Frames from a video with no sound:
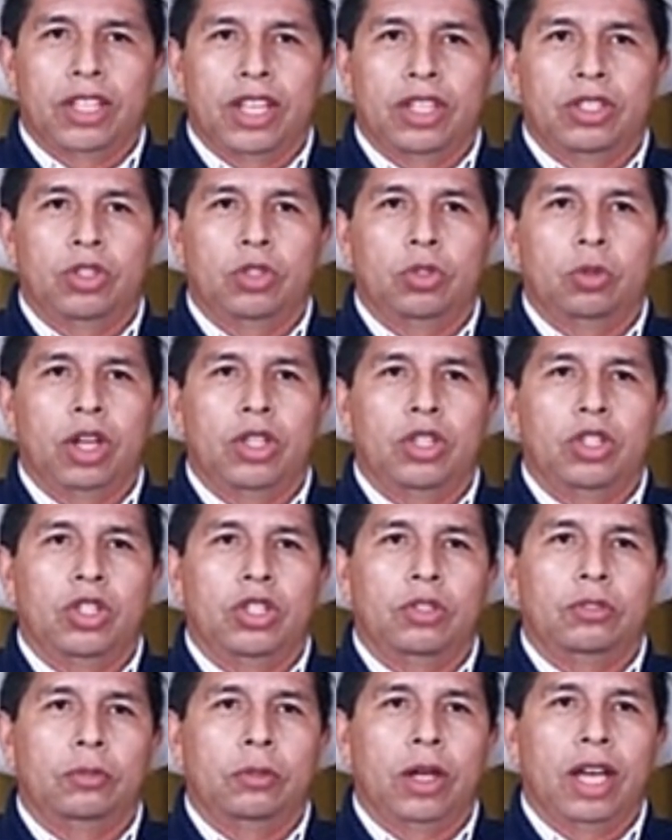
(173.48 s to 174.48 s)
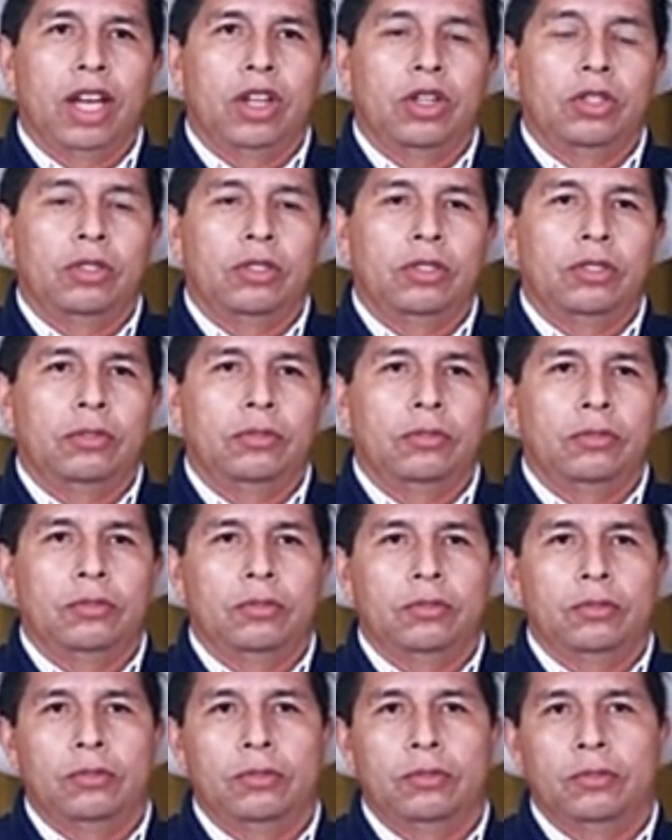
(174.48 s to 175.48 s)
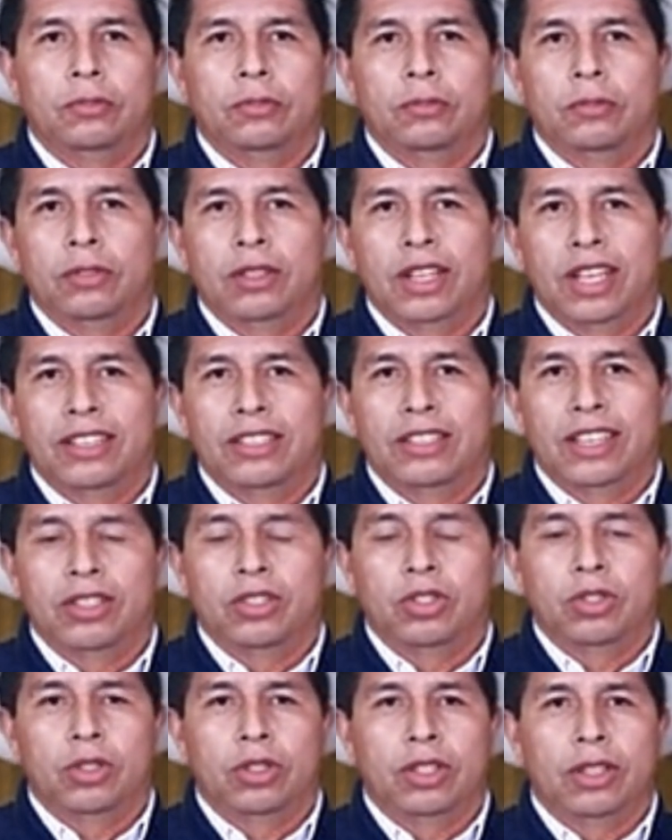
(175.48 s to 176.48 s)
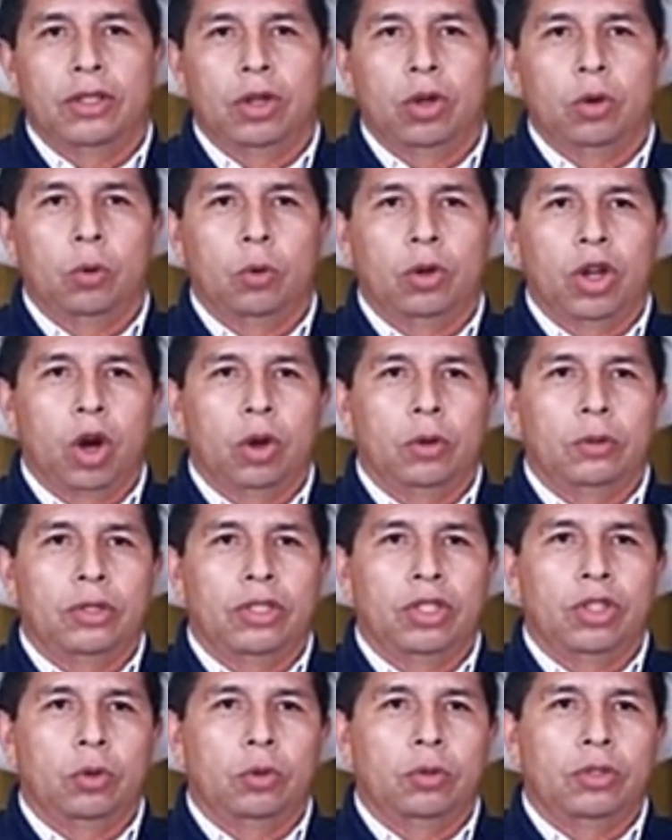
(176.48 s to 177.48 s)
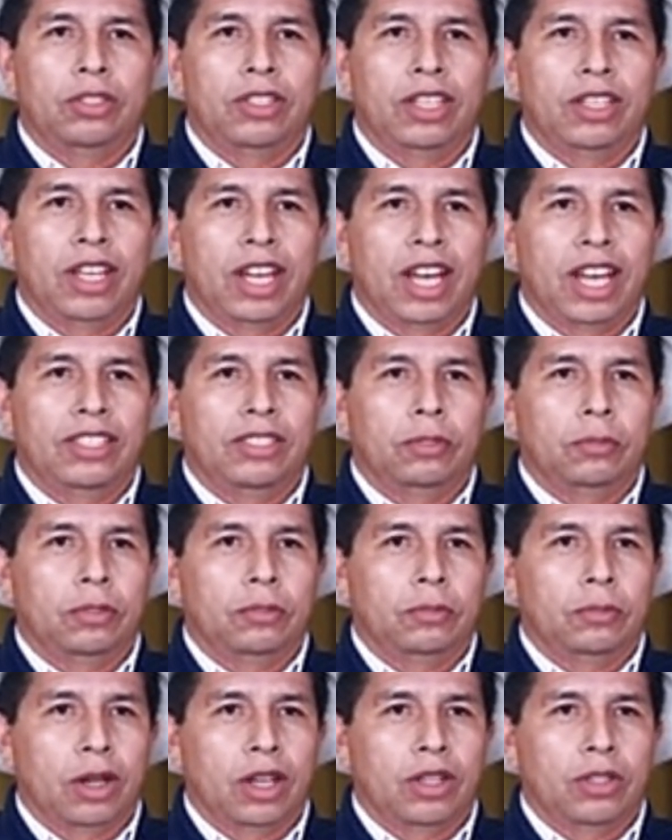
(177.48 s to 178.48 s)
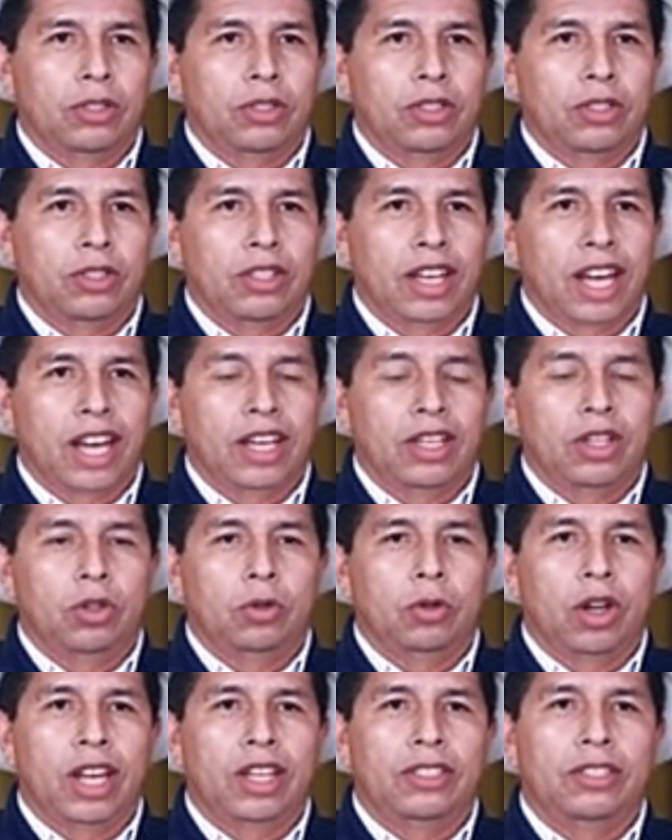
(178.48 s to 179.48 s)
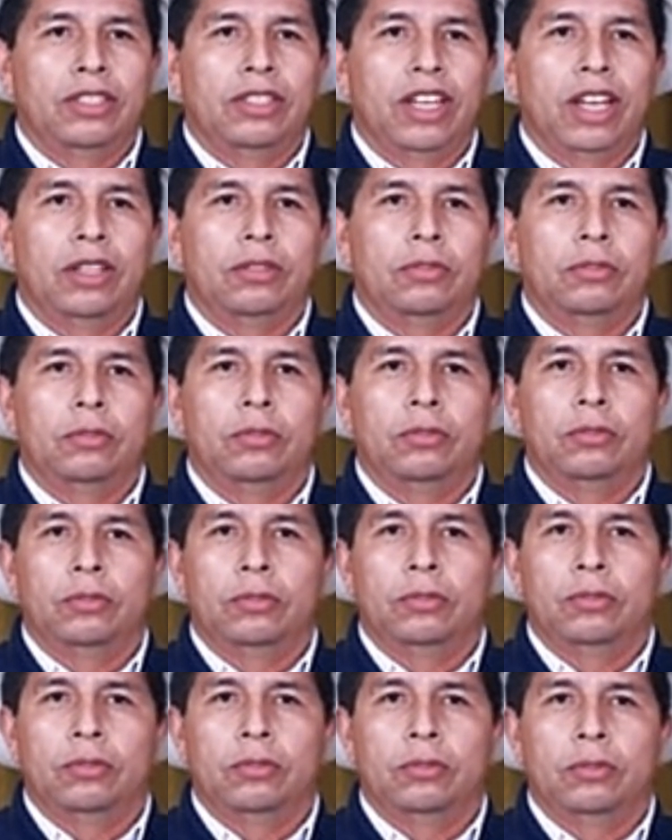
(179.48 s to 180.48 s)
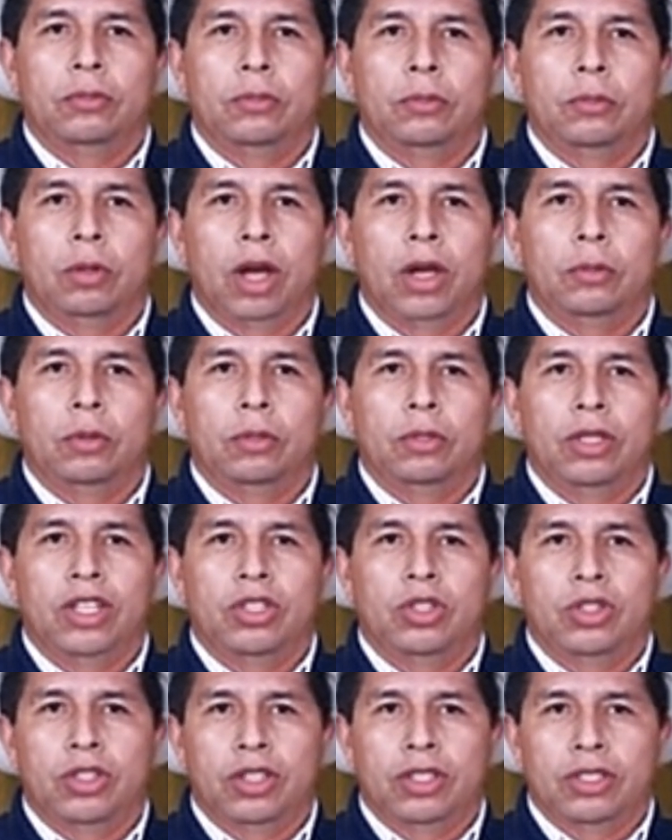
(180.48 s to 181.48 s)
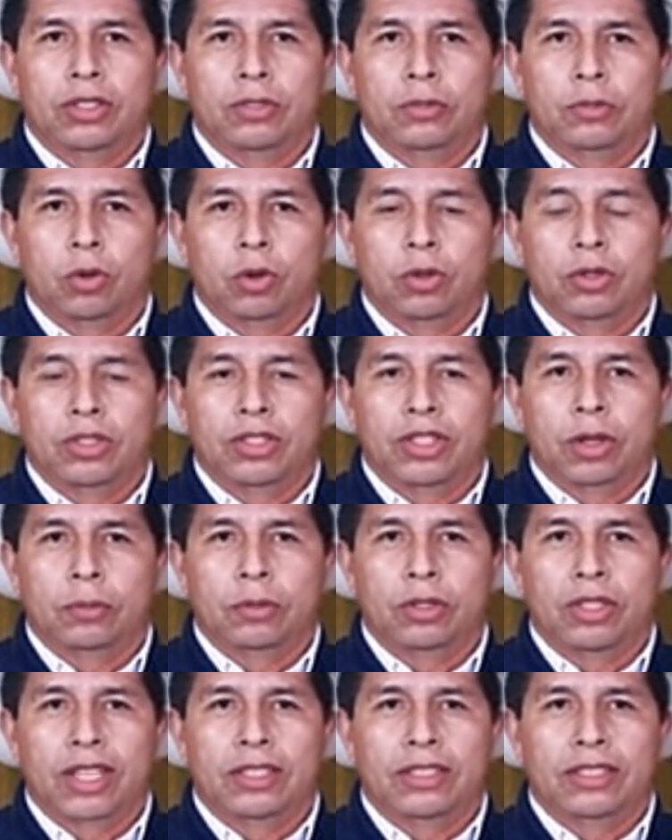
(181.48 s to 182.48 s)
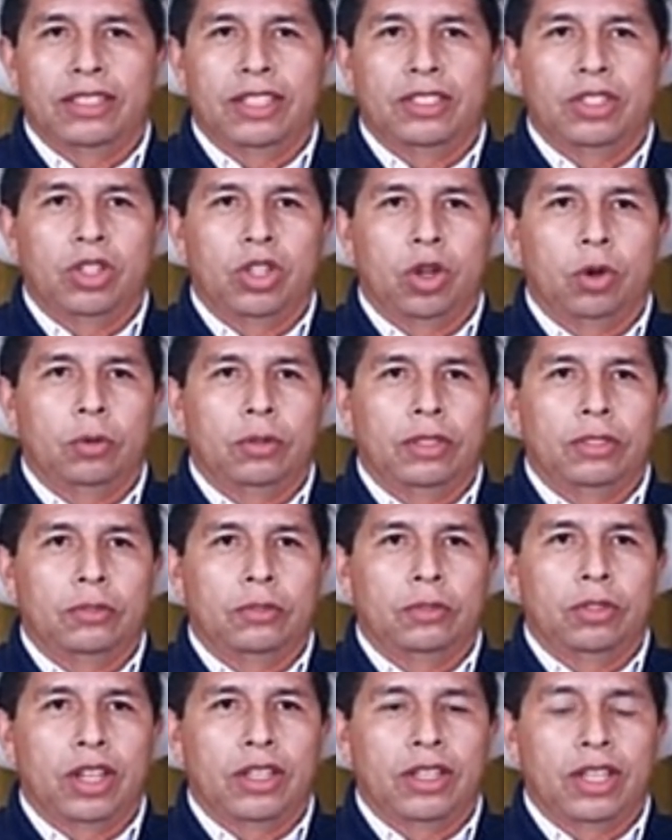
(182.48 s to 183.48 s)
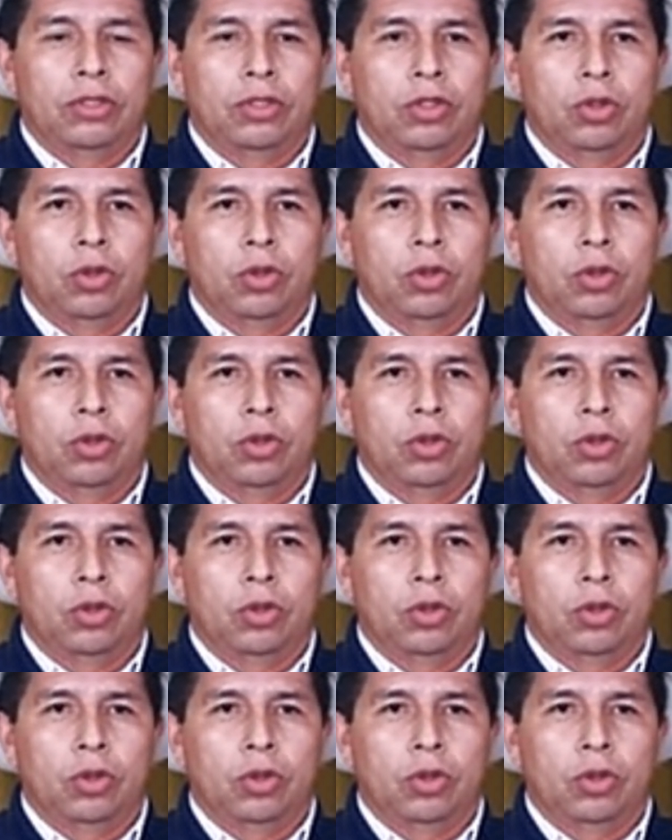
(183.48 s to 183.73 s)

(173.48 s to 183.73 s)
Construction of pairs. Essentially, we hope to use the enhancement model to categorize the population into four subsets as shown in Fig.